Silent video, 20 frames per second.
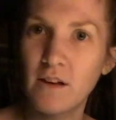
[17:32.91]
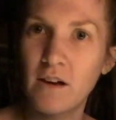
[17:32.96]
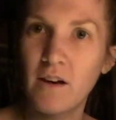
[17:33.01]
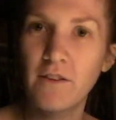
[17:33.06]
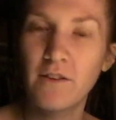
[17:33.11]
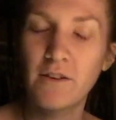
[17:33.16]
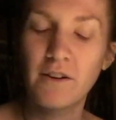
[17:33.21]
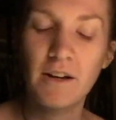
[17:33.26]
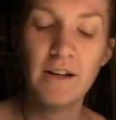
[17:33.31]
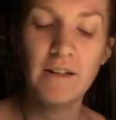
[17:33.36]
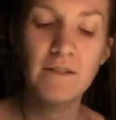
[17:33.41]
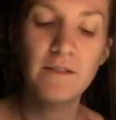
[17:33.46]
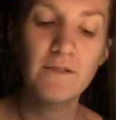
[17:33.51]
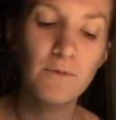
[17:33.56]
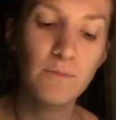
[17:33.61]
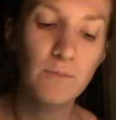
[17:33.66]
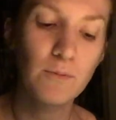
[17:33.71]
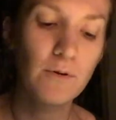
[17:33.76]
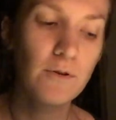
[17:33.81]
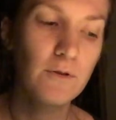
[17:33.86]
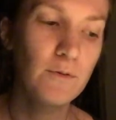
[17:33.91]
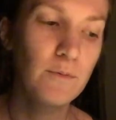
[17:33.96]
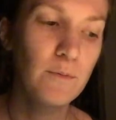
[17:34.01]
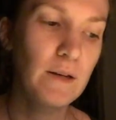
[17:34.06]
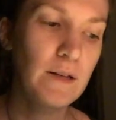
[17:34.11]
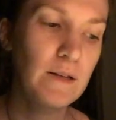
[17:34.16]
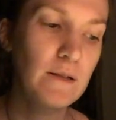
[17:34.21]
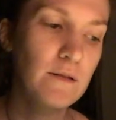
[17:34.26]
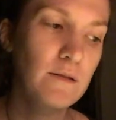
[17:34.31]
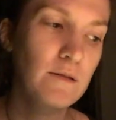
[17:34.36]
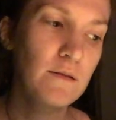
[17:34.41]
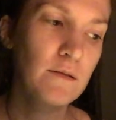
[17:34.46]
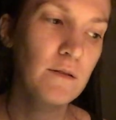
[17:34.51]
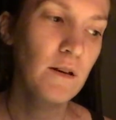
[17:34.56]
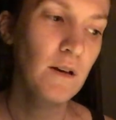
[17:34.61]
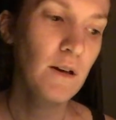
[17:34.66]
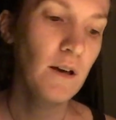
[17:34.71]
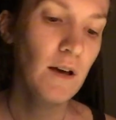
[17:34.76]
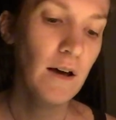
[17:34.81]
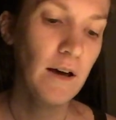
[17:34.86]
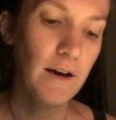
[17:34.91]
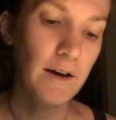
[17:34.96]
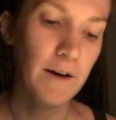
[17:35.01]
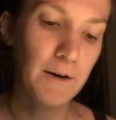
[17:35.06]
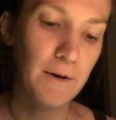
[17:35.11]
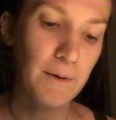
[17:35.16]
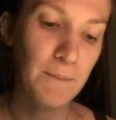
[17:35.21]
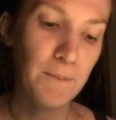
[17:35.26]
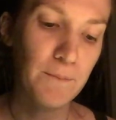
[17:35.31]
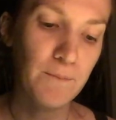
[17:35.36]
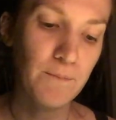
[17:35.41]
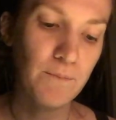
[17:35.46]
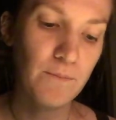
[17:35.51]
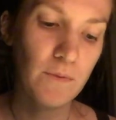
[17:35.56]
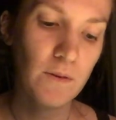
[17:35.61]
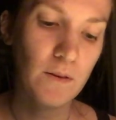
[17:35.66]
other kinds of improvements um,